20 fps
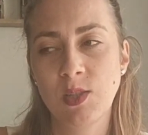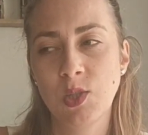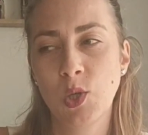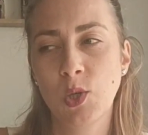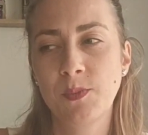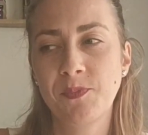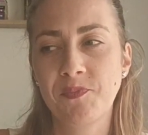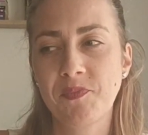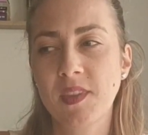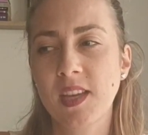
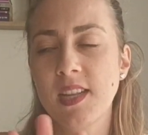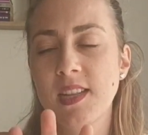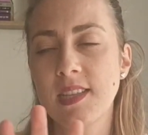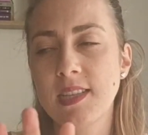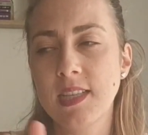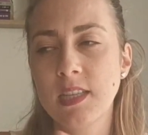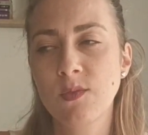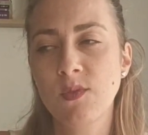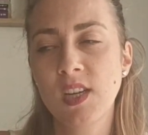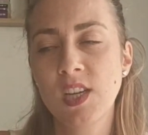So this
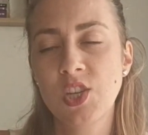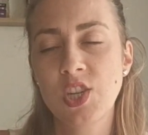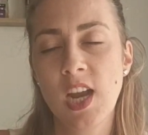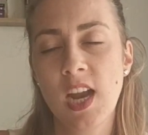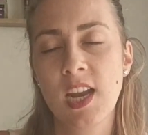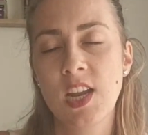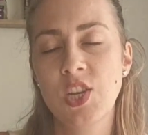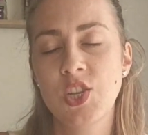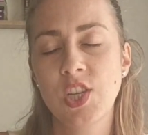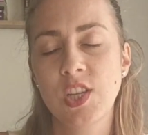is one
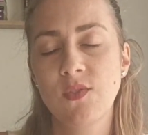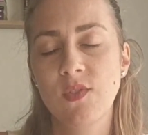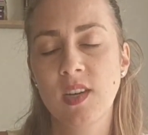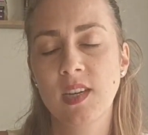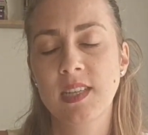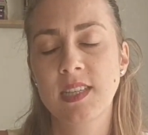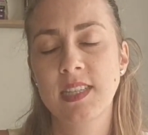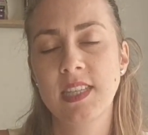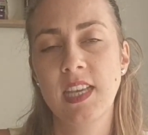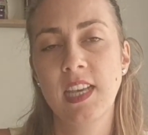challenge that we are
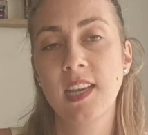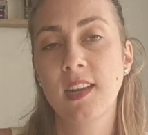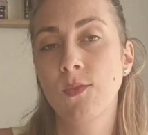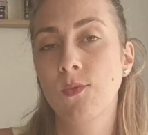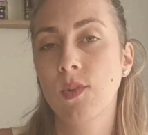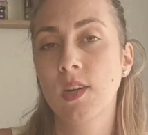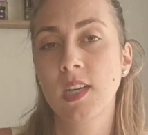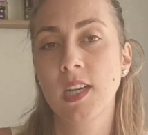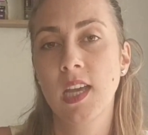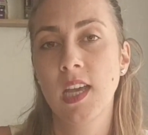seeing and
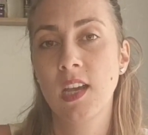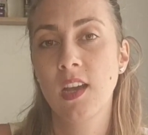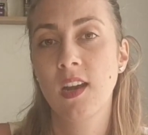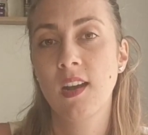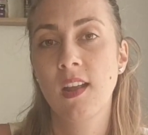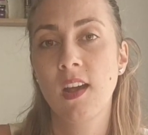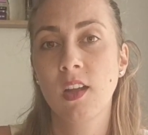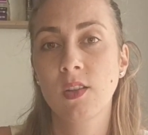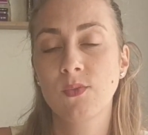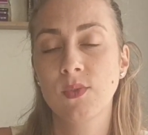working a
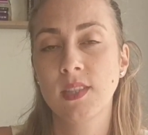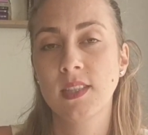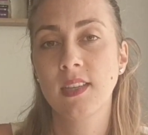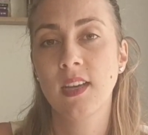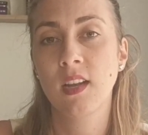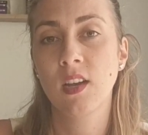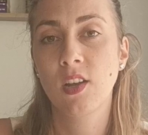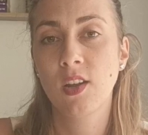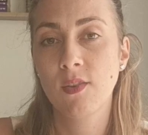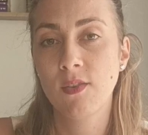lot with
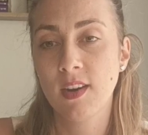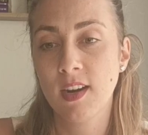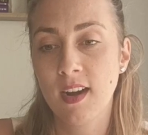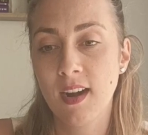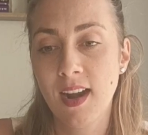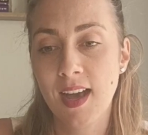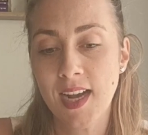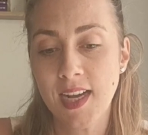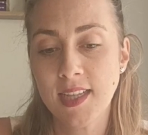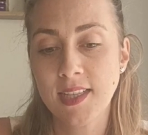a lot of our
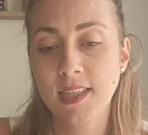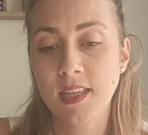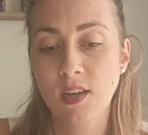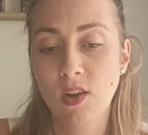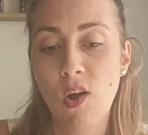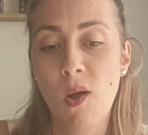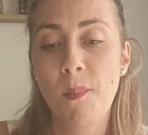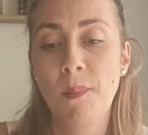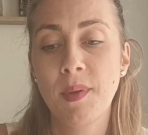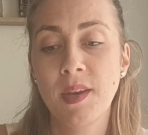clients and
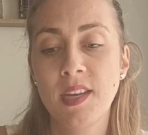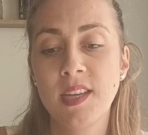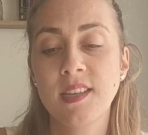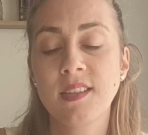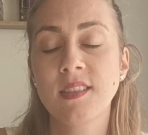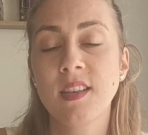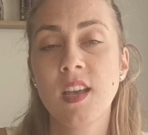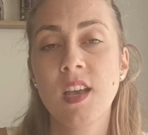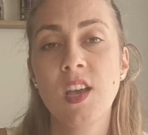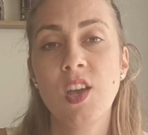
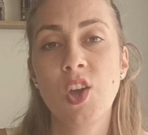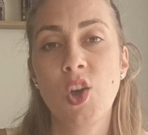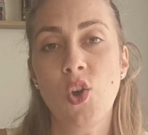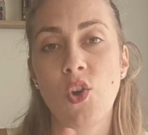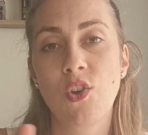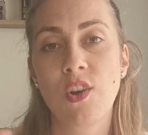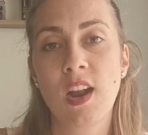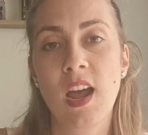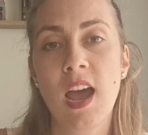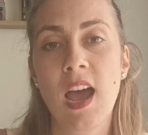companies
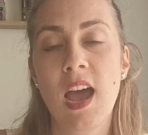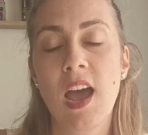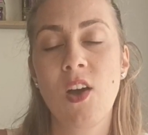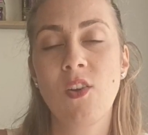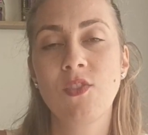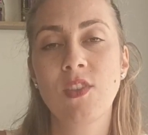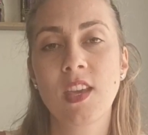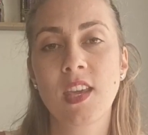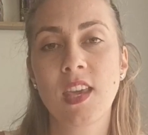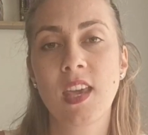on how
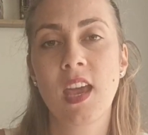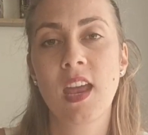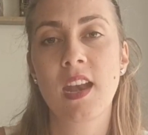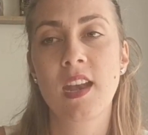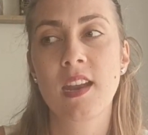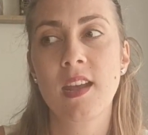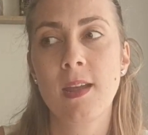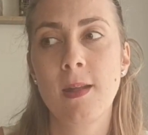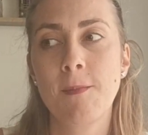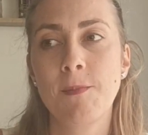they
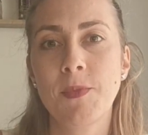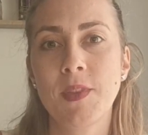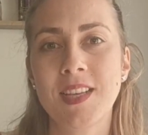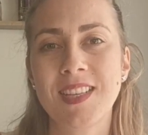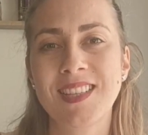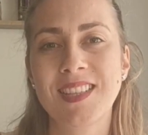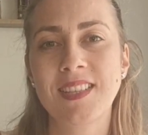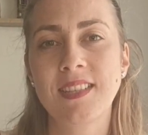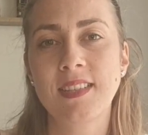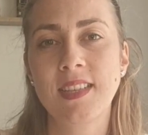can
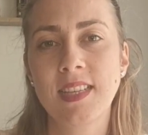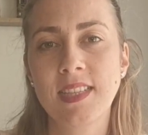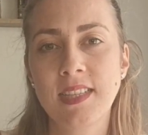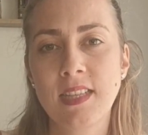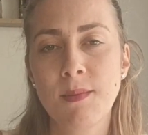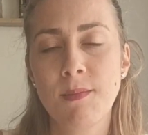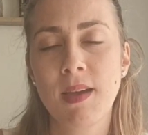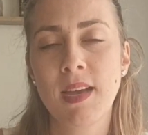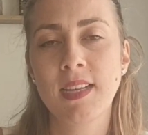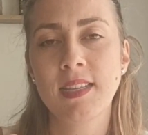
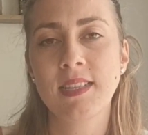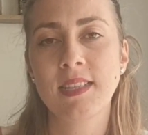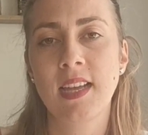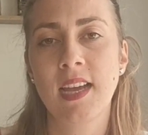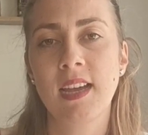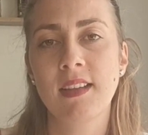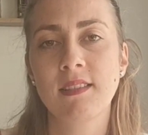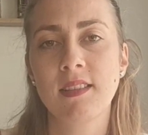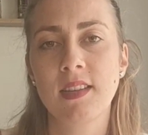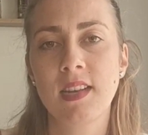systemize
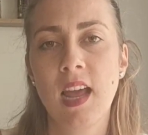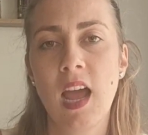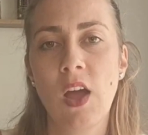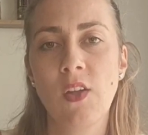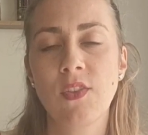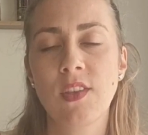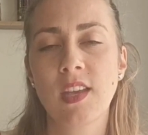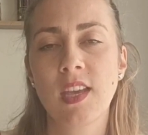that and how they